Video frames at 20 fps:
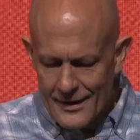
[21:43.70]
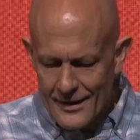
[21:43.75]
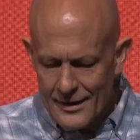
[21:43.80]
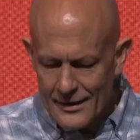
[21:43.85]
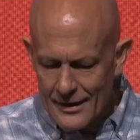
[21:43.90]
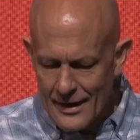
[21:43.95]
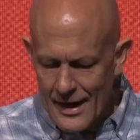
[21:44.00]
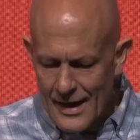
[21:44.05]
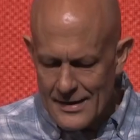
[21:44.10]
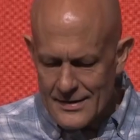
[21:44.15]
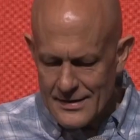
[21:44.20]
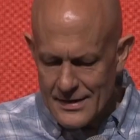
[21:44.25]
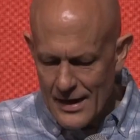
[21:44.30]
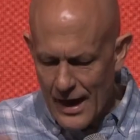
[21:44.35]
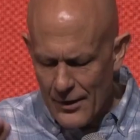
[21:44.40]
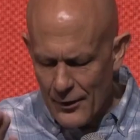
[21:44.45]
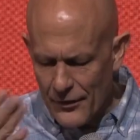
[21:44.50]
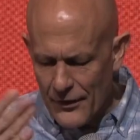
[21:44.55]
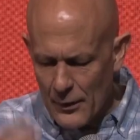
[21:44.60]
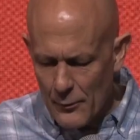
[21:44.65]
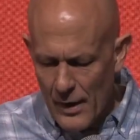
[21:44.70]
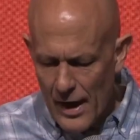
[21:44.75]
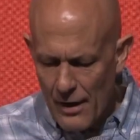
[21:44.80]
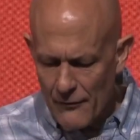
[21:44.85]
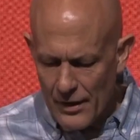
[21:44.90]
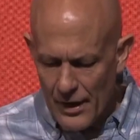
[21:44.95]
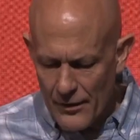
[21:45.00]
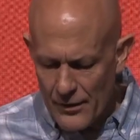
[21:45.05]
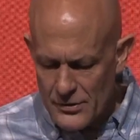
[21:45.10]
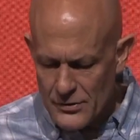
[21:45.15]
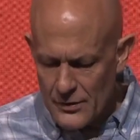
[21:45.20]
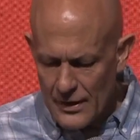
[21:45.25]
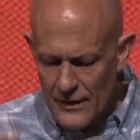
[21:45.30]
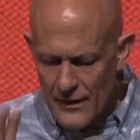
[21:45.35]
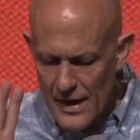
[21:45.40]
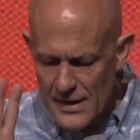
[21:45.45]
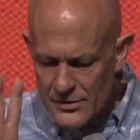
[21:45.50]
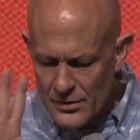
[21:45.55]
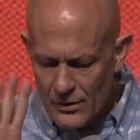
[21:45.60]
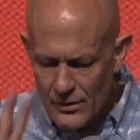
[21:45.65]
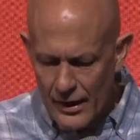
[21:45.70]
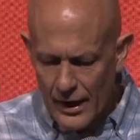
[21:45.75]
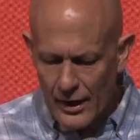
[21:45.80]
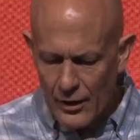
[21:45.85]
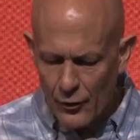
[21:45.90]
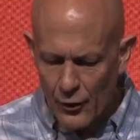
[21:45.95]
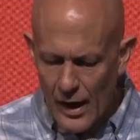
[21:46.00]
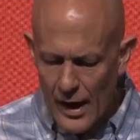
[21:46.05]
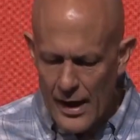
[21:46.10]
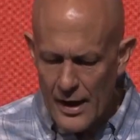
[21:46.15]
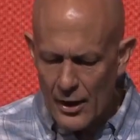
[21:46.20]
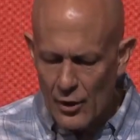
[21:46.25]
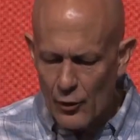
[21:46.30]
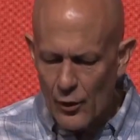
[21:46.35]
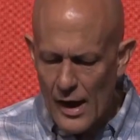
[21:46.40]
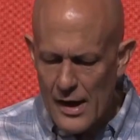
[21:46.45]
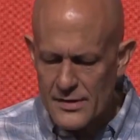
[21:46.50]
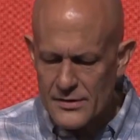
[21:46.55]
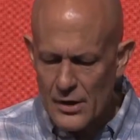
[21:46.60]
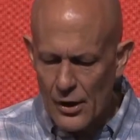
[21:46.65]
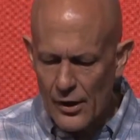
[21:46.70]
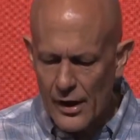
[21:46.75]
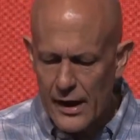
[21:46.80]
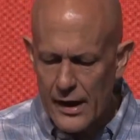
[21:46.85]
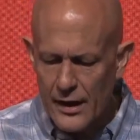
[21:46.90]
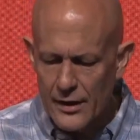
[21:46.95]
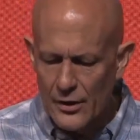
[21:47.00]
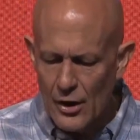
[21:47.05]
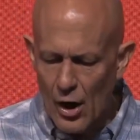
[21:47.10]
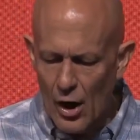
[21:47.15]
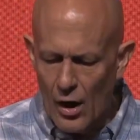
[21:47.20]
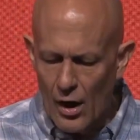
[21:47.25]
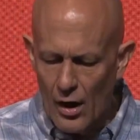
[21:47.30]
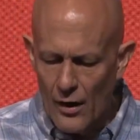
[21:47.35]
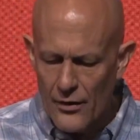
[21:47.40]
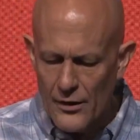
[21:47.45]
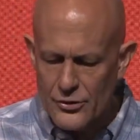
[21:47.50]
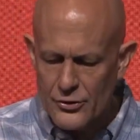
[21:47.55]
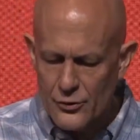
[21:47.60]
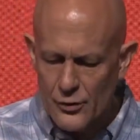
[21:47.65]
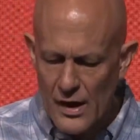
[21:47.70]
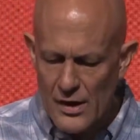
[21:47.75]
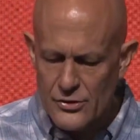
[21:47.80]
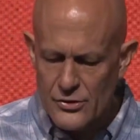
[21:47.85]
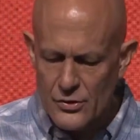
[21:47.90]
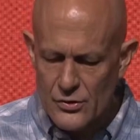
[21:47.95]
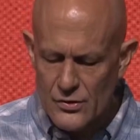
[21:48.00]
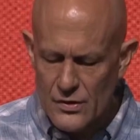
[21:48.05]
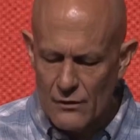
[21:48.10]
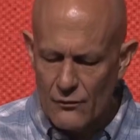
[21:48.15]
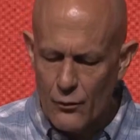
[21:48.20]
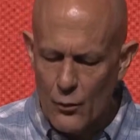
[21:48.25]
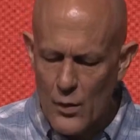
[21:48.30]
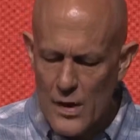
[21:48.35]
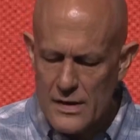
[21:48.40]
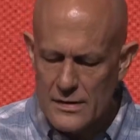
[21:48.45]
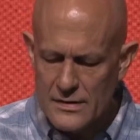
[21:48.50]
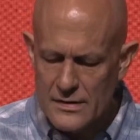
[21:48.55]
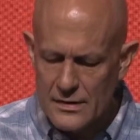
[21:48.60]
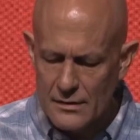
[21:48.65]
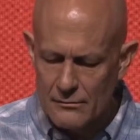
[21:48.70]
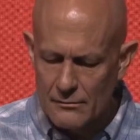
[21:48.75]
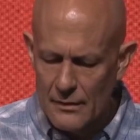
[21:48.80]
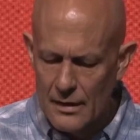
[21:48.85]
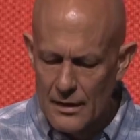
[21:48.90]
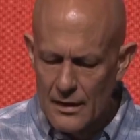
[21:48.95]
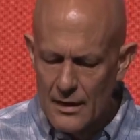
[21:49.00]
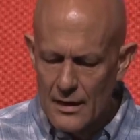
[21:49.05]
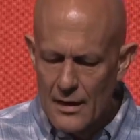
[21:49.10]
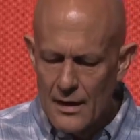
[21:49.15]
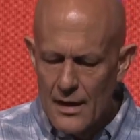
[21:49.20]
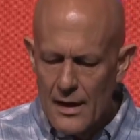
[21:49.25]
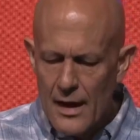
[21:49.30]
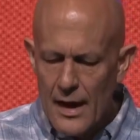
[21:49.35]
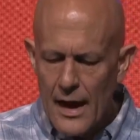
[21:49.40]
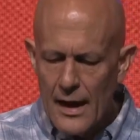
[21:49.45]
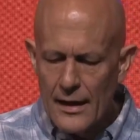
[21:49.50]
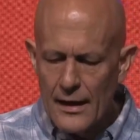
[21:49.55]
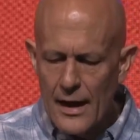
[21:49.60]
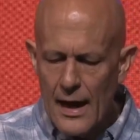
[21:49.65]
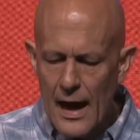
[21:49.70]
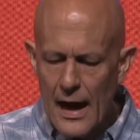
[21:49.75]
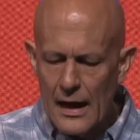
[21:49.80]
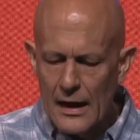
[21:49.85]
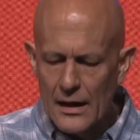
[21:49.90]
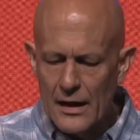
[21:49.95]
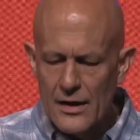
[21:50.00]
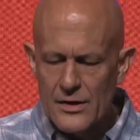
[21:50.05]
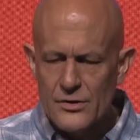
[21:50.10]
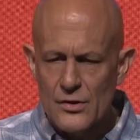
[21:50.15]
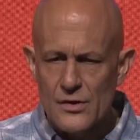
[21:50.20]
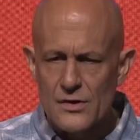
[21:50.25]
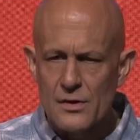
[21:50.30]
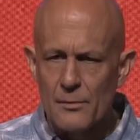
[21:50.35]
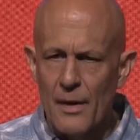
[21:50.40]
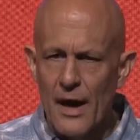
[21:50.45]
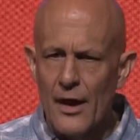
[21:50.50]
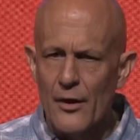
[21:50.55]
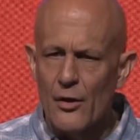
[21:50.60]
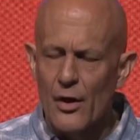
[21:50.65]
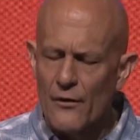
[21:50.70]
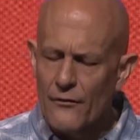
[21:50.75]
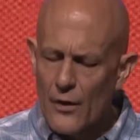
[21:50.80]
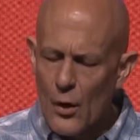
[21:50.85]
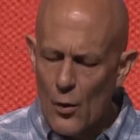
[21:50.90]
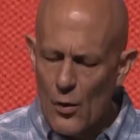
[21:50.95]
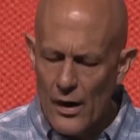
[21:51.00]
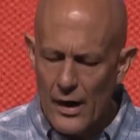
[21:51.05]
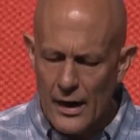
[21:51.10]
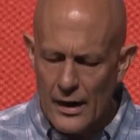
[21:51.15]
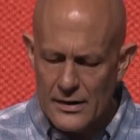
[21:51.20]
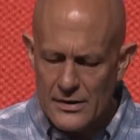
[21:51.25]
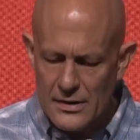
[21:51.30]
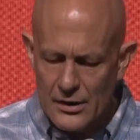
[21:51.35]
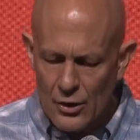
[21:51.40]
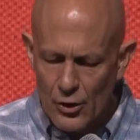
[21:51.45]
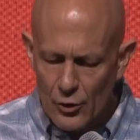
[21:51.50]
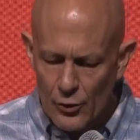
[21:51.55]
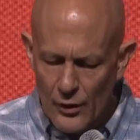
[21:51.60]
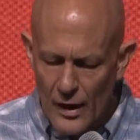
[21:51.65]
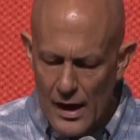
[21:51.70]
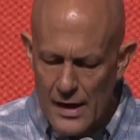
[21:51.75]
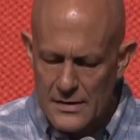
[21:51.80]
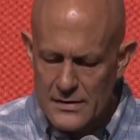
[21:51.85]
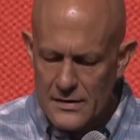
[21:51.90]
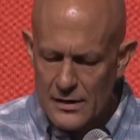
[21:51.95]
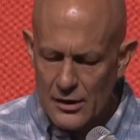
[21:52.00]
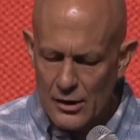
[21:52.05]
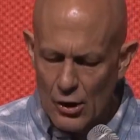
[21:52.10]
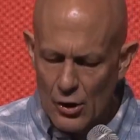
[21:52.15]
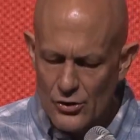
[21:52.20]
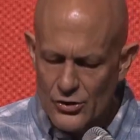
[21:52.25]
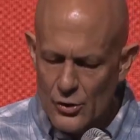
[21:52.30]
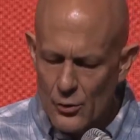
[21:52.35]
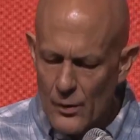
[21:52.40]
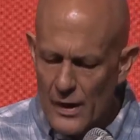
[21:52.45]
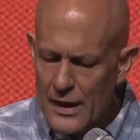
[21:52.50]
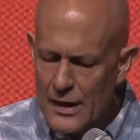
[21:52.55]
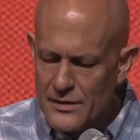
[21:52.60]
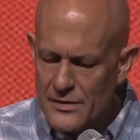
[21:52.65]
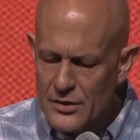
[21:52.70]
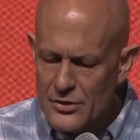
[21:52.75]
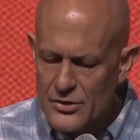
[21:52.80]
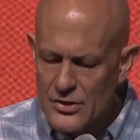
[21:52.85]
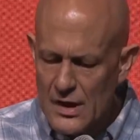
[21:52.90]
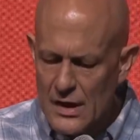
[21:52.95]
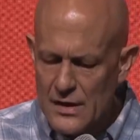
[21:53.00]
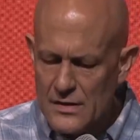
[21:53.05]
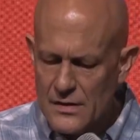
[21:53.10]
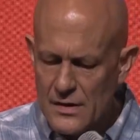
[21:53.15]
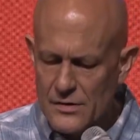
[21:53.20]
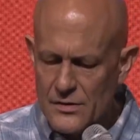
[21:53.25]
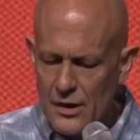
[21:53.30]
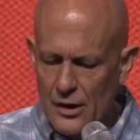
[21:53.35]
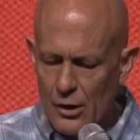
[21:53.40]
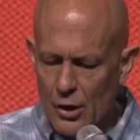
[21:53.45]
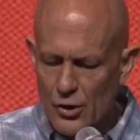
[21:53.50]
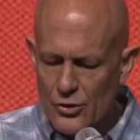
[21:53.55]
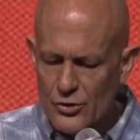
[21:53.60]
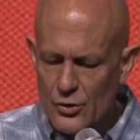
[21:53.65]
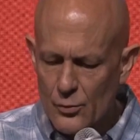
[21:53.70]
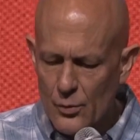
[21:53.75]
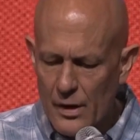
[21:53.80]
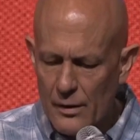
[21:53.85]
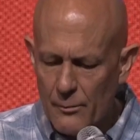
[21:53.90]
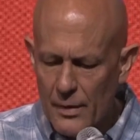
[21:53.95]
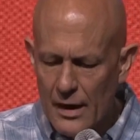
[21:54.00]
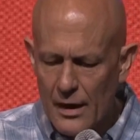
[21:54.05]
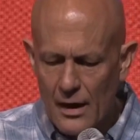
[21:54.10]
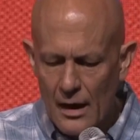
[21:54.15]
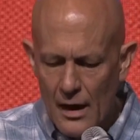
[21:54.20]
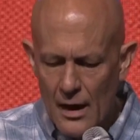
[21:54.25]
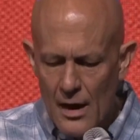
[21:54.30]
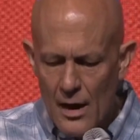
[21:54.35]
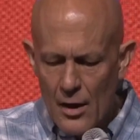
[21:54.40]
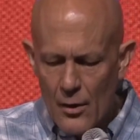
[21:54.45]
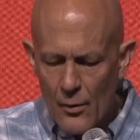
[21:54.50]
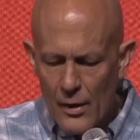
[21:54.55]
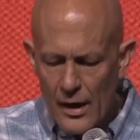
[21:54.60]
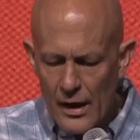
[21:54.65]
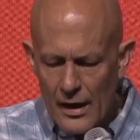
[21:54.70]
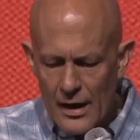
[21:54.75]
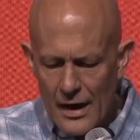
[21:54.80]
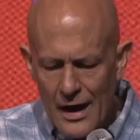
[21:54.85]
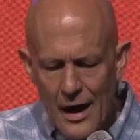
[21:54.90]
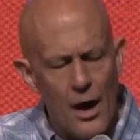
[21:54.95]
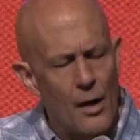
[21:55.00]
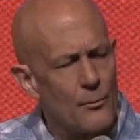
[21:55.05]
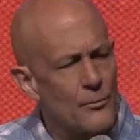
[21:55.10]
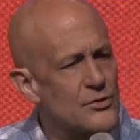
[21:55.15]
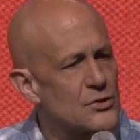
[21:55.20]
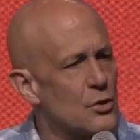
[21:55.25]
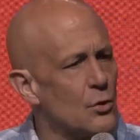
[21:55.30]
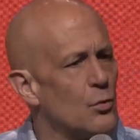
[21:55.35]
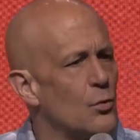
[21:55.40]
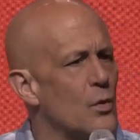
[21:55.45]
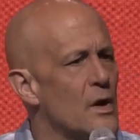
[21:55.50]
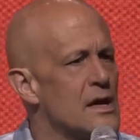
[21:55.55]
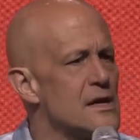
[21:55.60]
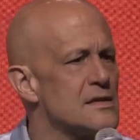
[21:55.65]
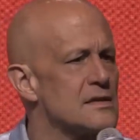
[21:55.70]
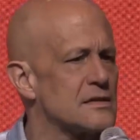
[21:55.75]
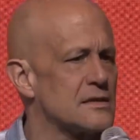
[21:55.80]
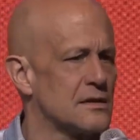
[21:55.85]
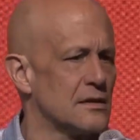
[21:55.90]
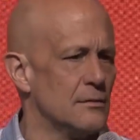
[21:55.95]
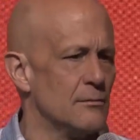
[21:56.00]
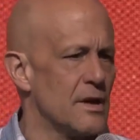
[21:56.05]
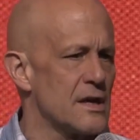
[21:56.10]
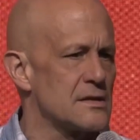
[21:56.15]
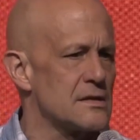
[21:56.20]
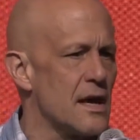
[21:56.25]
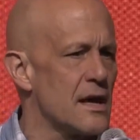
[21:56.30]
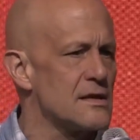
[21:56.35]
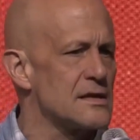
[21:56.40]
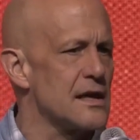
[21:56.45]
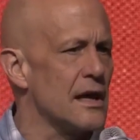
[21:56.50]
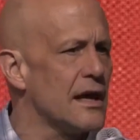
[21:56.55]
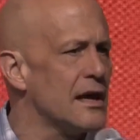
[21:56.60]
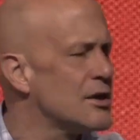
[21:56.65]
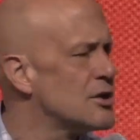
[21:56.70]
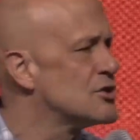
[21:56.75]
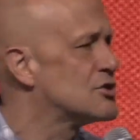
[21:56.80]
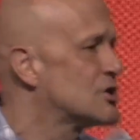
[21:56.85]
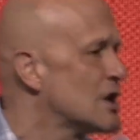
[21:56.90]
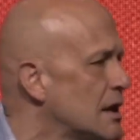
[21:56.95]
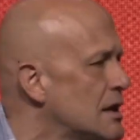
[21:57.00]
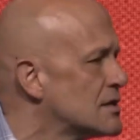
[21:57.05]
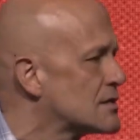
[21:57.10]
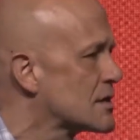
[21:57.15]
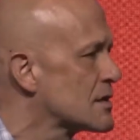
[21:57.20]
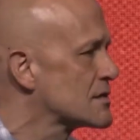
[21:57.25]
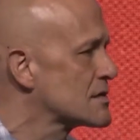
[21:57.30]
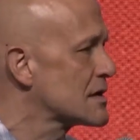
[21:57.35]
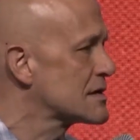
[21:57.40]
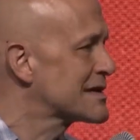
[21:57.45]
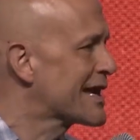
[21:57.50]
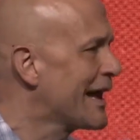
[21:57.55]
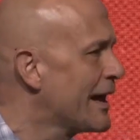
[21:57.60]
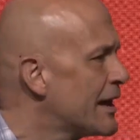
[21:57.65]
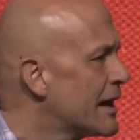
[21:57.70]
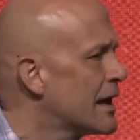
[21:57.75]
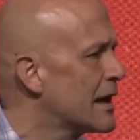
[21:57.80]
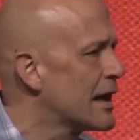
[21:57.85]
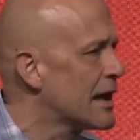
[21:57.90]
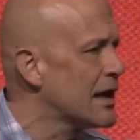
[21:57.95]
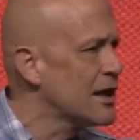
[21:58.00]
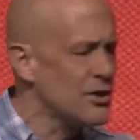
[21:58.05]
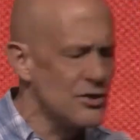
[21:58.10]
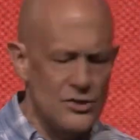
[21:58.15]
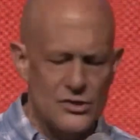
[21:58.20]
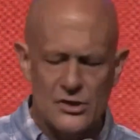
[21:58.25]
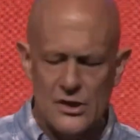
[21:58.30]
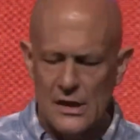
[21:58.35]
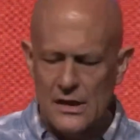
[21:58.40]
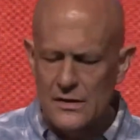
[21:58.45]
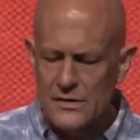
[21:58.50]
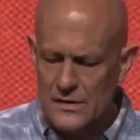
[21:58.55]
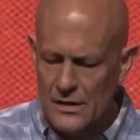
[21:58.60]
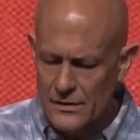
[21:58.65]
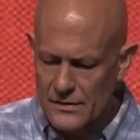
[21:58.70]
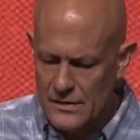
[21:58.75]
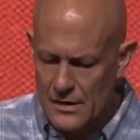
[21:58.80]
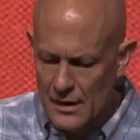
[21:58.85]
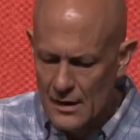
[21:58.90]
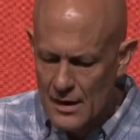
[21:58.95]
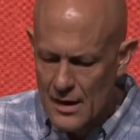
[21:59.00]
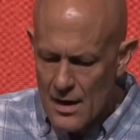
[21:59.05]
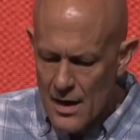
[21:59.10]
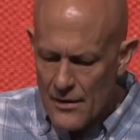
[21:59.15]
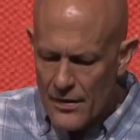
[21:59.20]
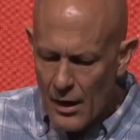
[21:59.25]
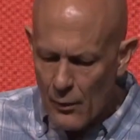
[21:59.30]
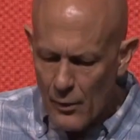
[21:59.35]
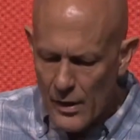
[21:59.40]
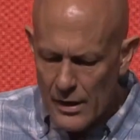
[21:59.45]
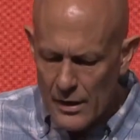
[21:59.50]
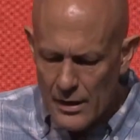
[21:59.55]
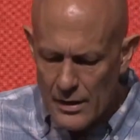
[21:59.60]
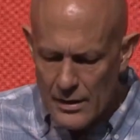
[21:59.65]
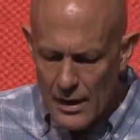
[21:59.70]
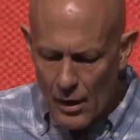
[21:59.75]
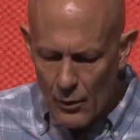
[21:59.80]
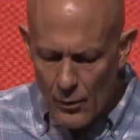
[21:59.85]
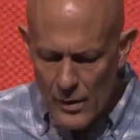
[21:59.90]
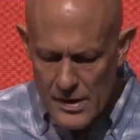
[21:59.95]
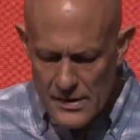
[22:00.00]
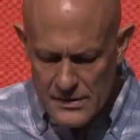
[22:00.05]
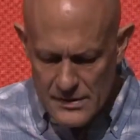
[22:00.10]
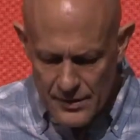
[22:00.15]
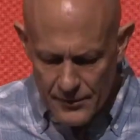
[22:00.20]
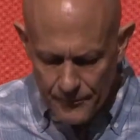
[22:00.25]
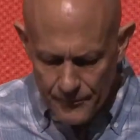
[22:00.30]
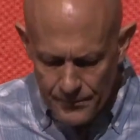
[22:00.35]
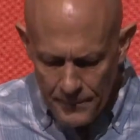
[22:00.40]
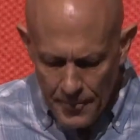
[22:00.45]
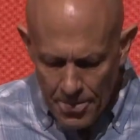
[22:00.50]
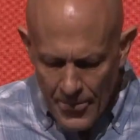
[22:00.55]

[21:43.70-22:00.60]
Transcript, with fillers: Colossians, I don't think we have it on the screen. That's okay. In Christ are hidden all the treasures of wisdom and knowledge. So it's a matter of going to Christ. The closer we get to Jesus, the closer we, be, we come to wisdom. It's, it's in Jesus, it's hidden in Jesus that we need that wisdom.